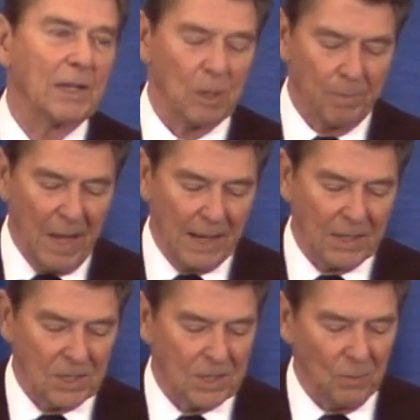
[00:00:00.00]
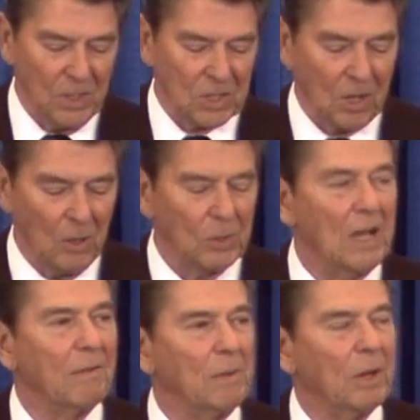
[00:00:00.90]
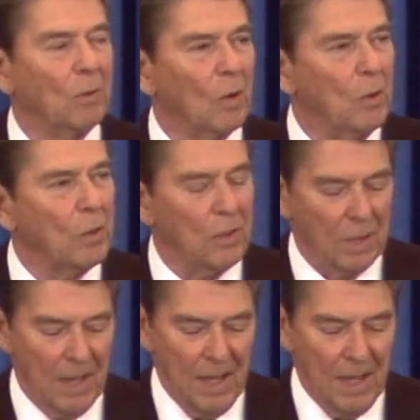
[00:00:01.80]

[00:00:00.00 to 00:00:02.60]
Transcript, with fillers: of your pockets, we slowed government growth,